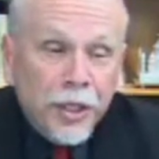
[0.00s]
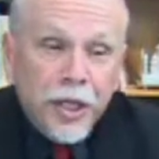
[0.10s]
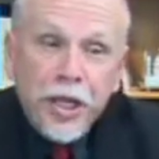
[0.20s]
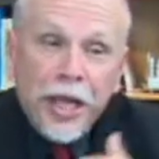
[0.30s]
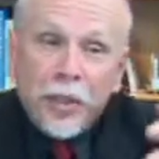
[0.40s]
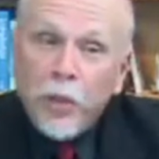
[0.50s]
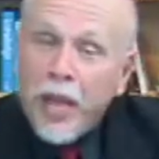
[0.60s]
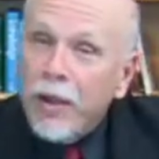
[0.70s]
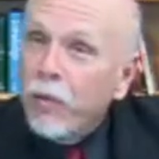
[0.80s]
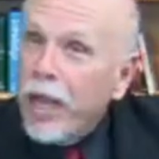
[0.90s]
Yes,
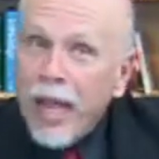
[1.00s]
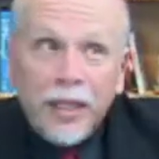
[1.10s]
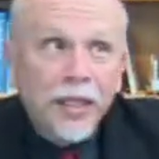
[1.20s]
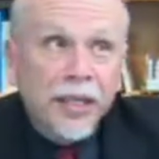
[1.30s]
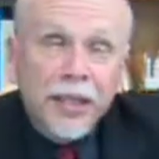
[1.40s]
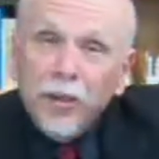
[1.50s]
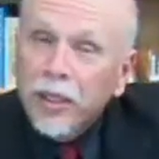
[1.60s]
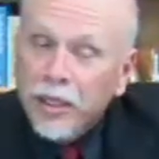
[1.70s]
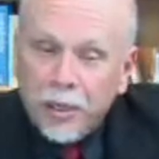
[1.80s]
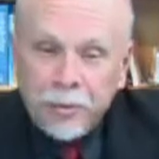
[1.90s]
we have reality still
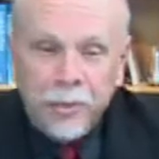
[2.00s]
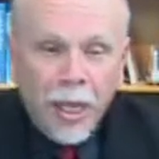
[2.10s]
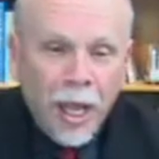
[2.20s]
to come.